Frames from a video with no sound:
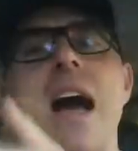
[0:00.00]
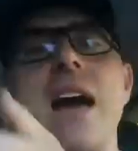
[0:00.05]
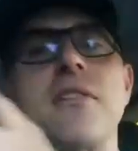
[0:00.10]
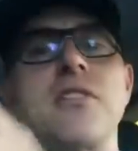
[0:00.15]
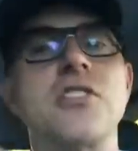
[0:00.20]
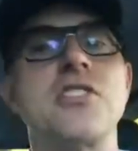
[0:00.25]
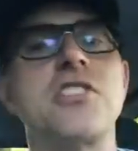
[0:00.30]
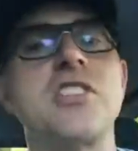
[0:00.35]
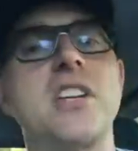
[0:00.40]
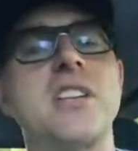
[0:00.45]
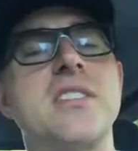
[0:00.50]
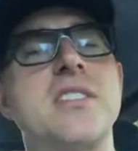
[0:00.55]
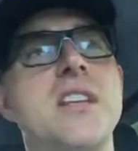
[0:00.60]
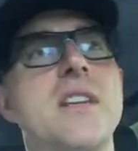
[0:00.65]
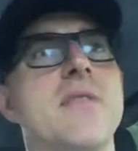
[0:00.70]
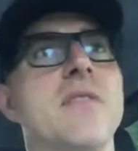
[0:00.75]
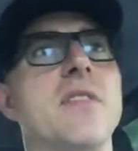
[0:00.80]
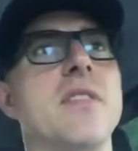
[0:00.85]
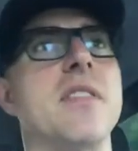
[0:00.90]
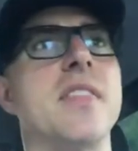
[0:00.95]
five or six
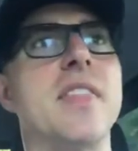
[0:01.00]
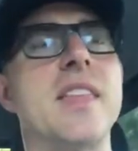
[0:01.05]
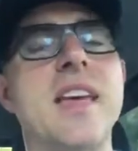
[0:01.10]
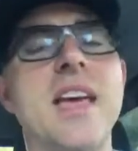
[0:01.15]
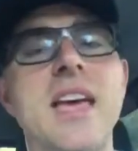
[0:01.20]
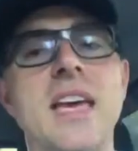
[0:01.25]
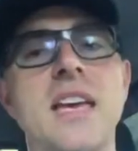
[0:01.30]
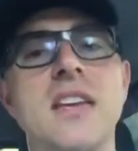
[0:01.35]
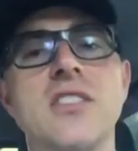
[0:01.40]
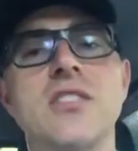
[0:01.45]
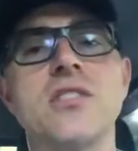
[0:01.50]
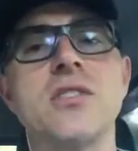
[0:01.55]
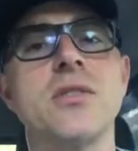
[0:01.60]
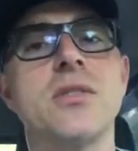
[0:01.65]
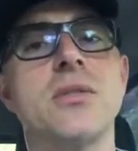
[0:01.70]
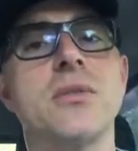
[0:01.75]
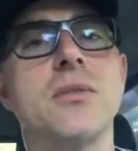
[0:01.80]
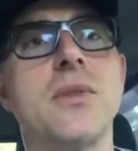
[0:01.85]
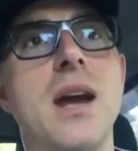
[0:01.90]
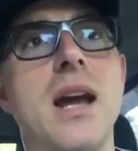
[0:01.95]
different things,
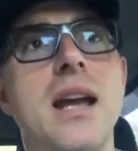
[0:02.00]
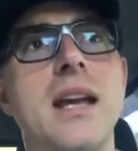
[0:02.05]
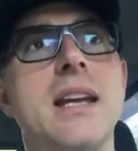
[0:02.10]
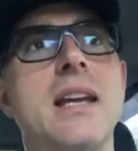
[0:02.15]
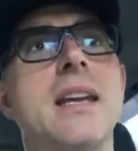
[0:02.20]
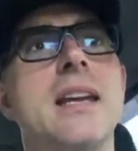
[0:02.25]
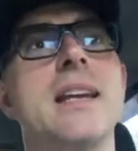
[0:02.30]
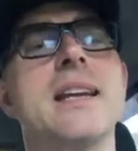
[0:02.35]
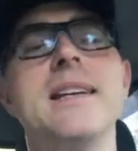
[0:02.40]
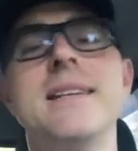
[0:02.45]
right?